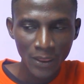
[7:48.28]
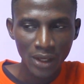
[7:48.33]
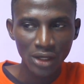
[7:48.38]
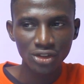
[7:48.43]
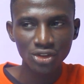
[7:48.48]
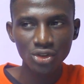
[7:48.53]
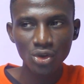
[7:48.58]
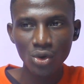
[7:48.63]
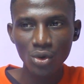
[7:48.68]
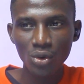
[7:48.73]

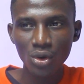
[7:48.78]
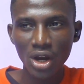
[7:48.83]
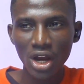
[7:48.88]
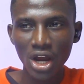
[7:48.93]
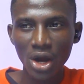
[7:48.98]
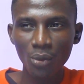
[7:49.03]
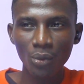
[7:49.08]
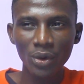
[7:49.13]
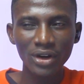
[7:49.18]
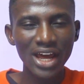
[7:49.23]
So
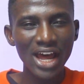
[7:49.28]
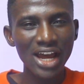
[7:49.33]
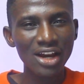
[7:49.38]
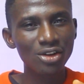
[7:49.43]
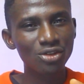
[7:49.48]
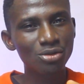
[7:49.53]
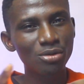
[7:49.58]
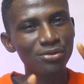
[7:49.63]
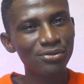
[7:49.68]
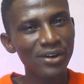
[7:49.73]
whether
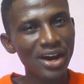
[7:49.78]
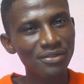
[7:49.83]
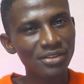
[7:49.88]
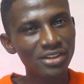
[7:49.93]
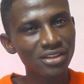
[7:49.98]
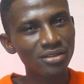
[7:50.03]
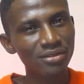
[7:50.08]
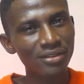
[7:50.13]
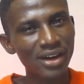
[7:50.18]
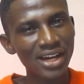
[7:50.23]
it will be a
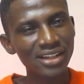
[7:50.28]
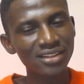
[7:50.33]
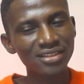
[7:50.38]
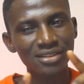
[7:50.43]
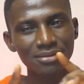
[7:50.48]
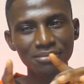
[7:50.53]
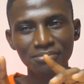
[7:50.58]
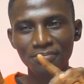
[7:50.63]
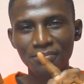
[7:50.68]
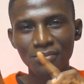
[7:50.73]
5G
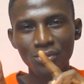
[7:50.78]
device,